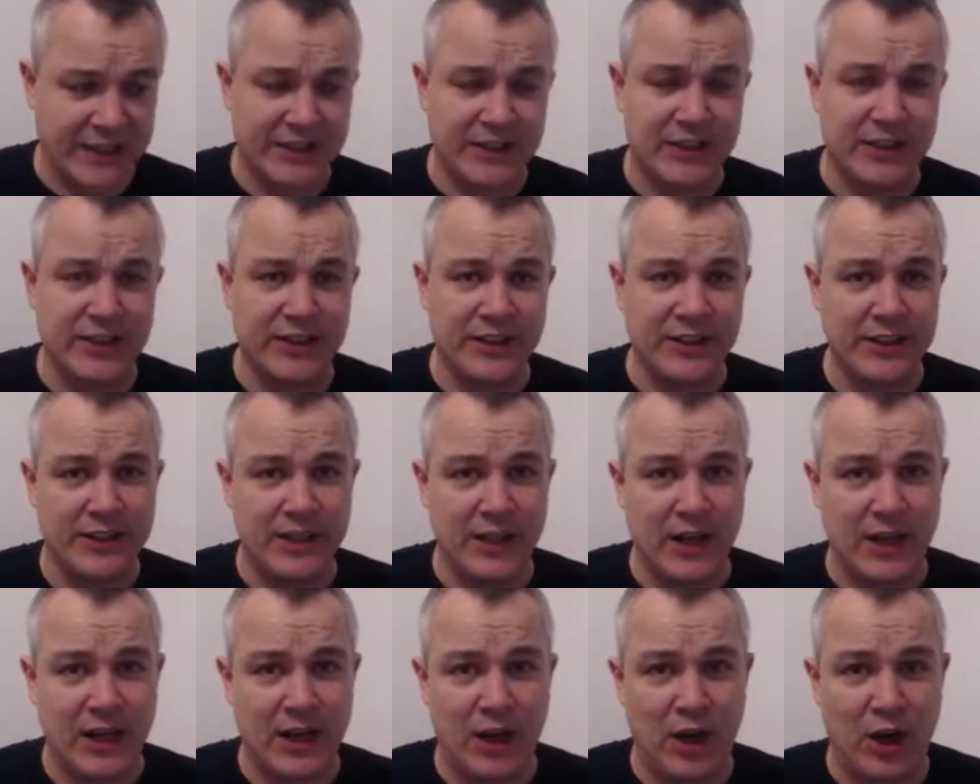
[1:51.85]
I
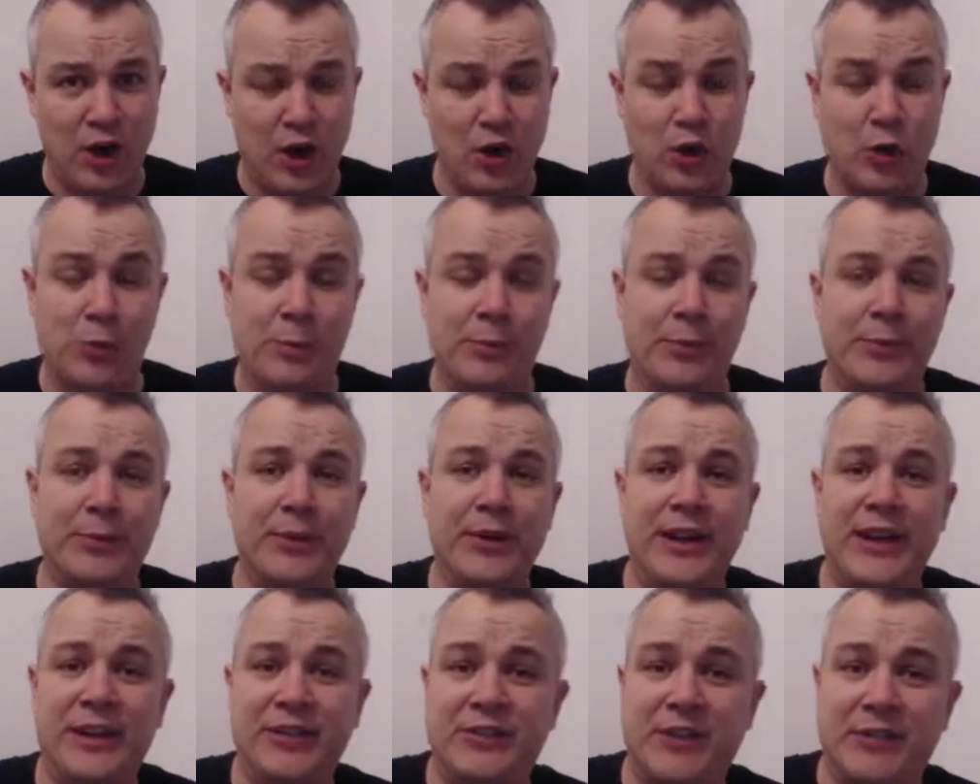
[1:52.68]
can
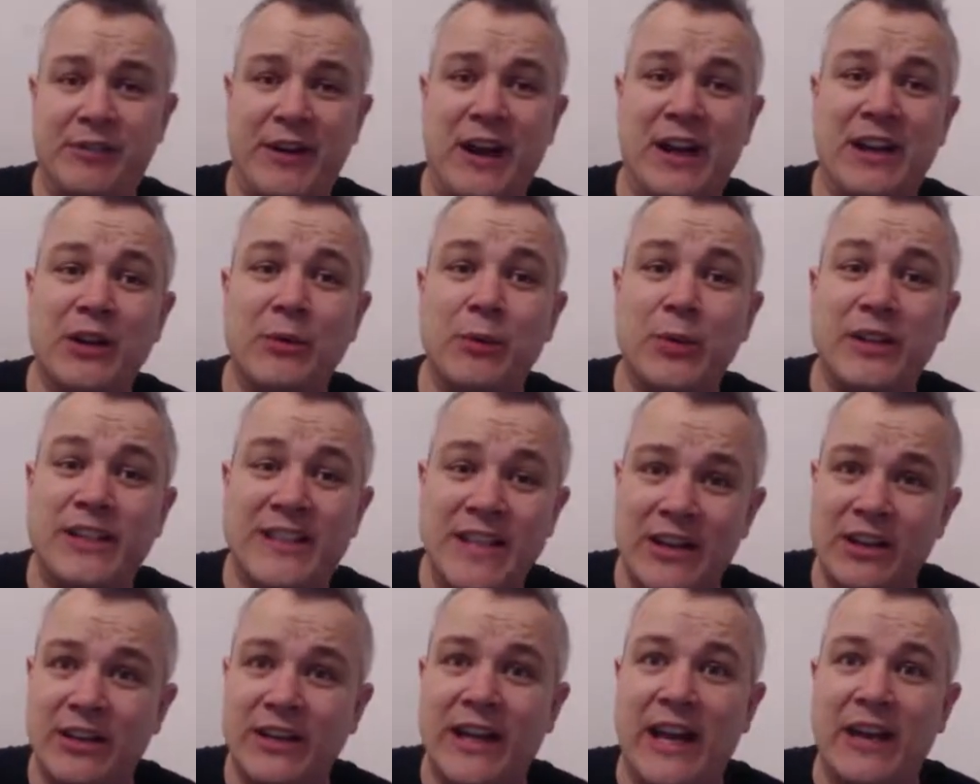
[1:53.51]
hope is the fact
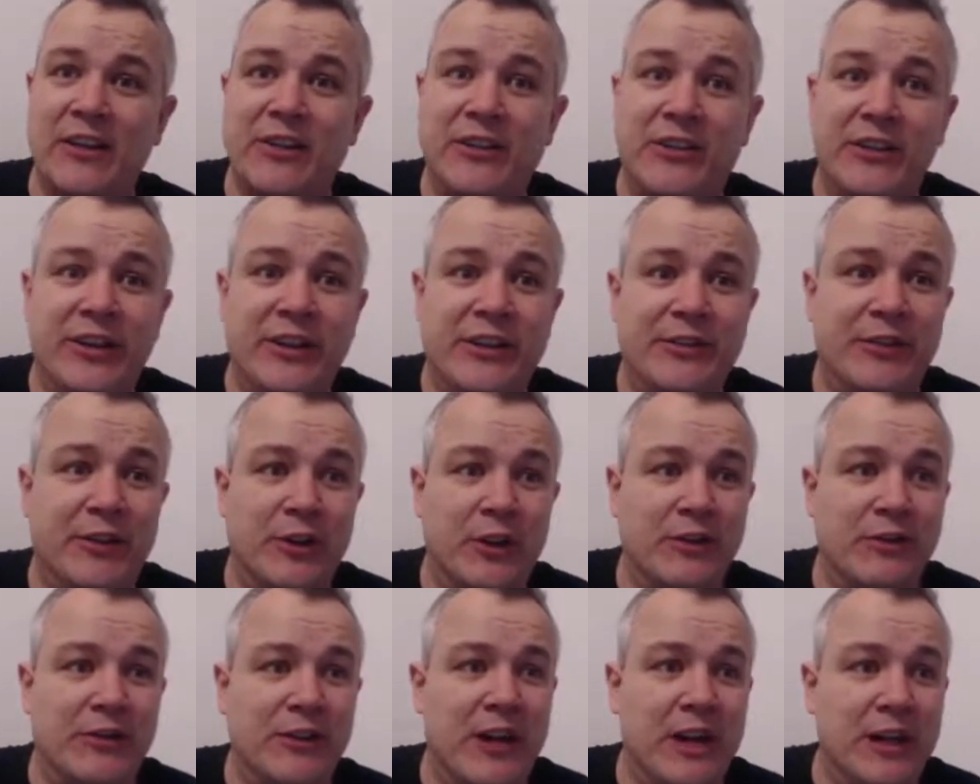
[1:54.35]
that we didn't get
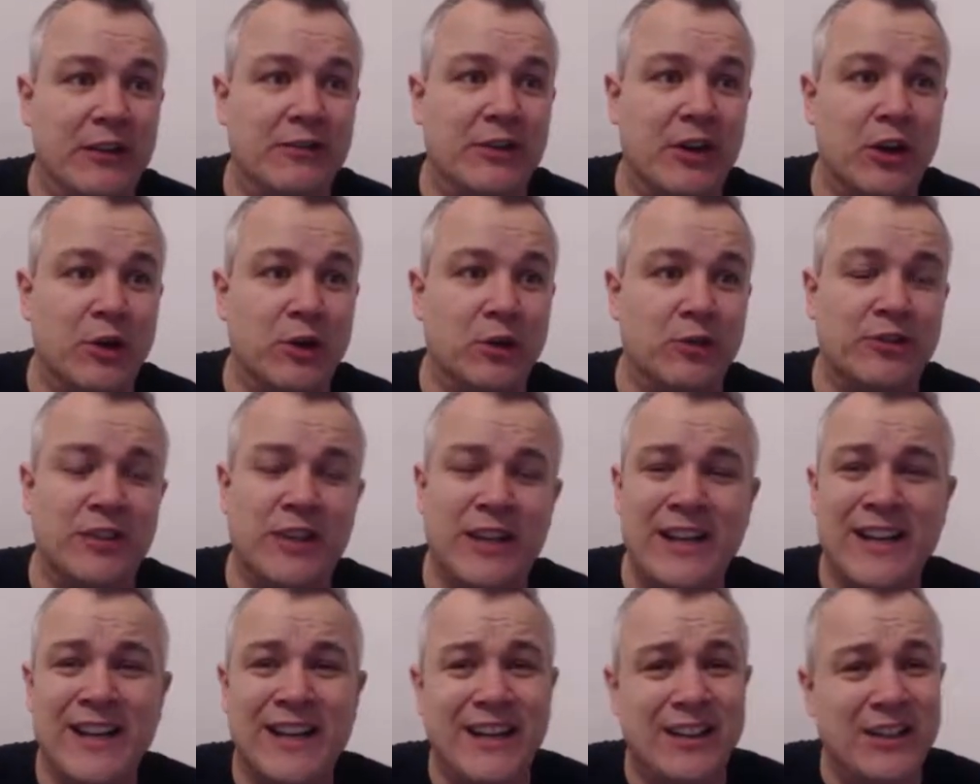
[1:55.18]
3, 4, 5
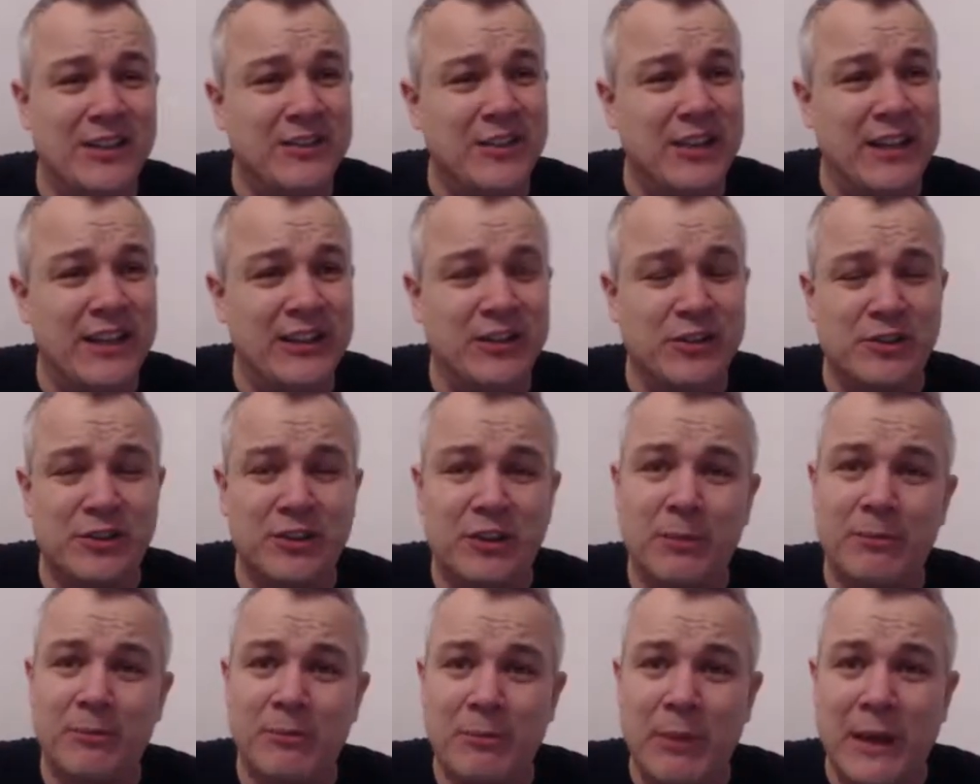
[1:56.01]
goals, is that
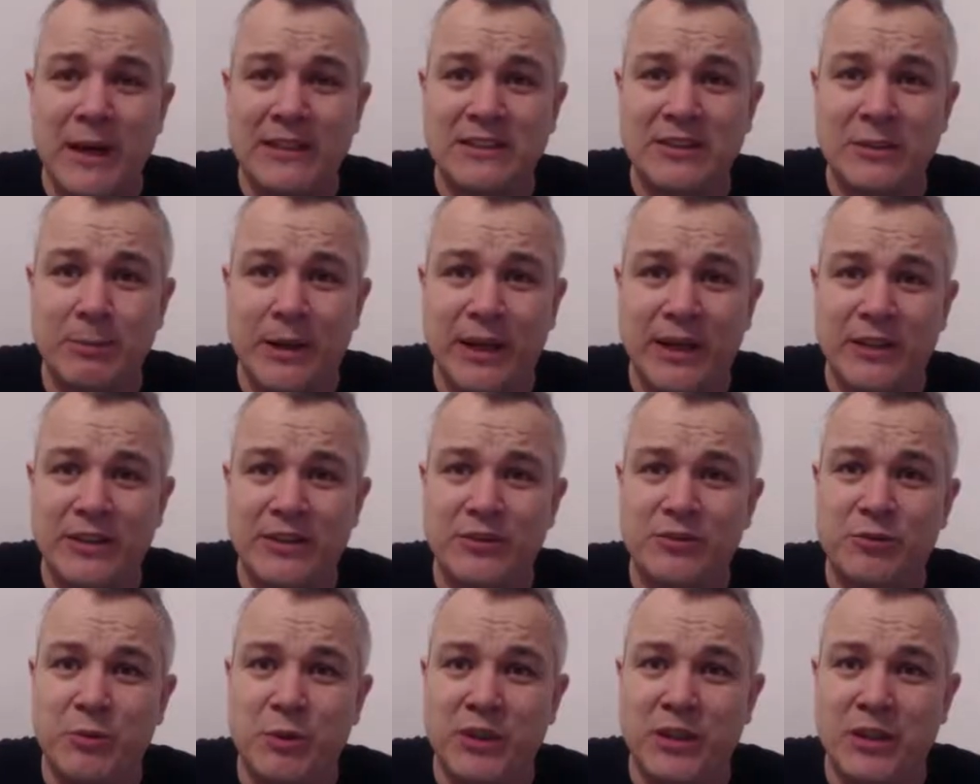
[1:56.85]
it doesn't come back to
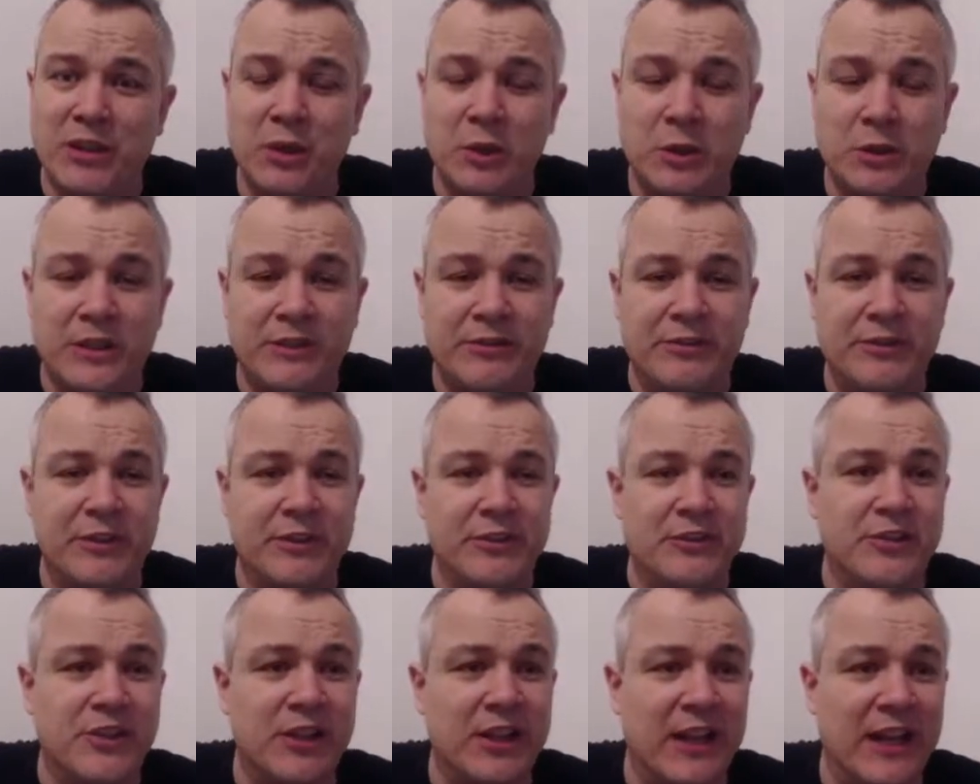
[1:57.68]
bite us with the goal
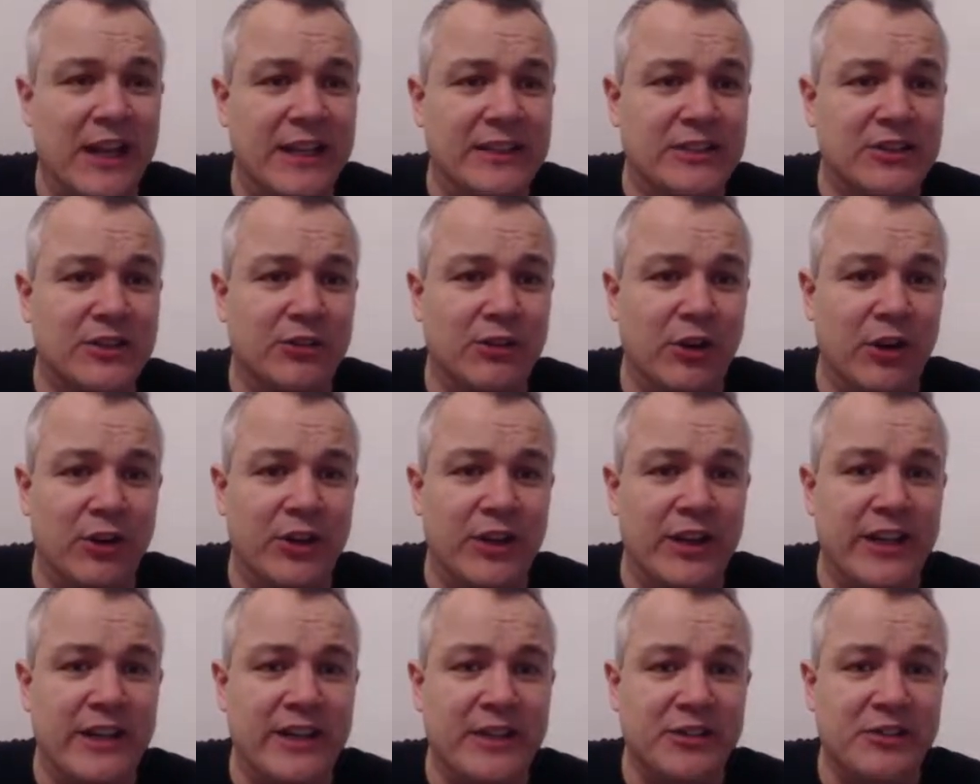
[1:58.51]
difference
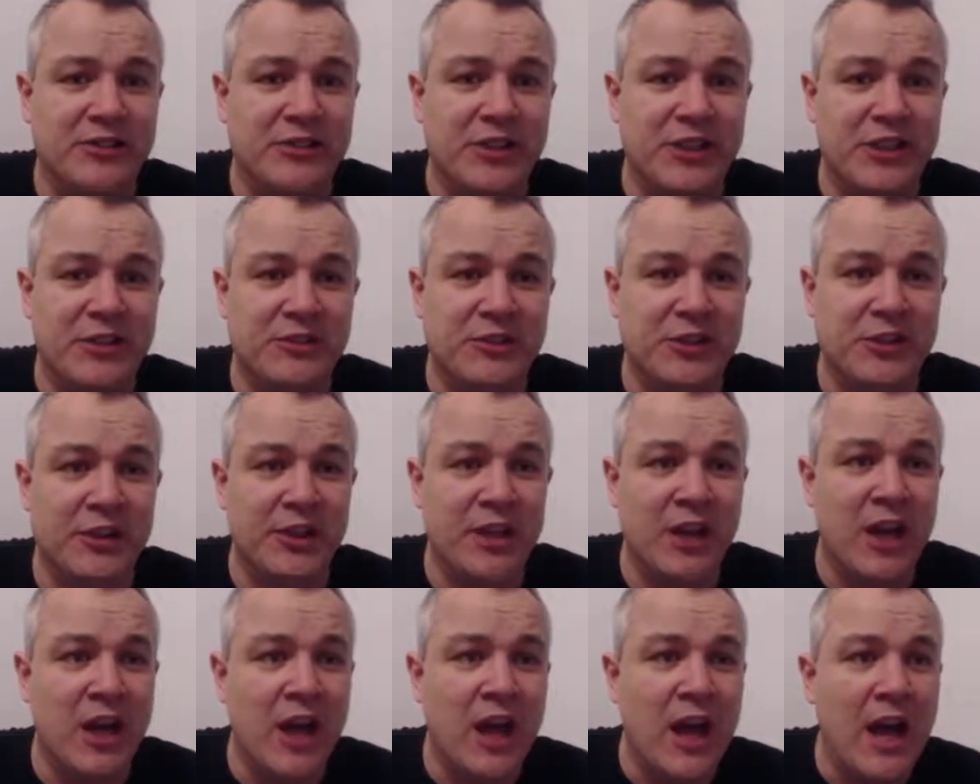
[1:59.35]
later on in the
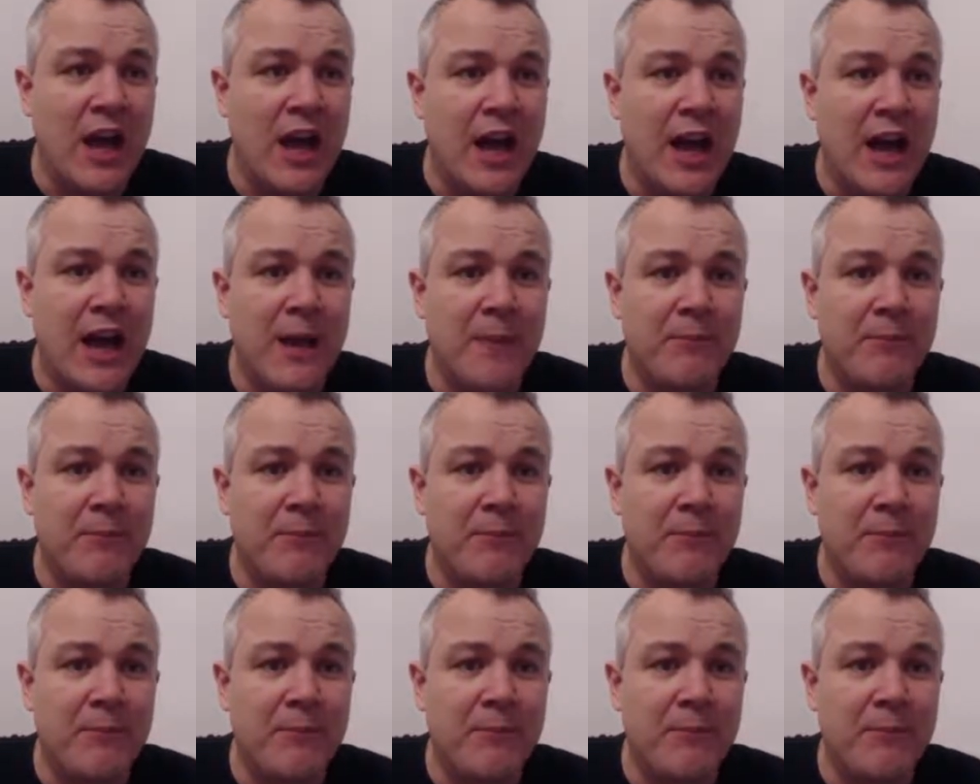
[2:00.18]
season.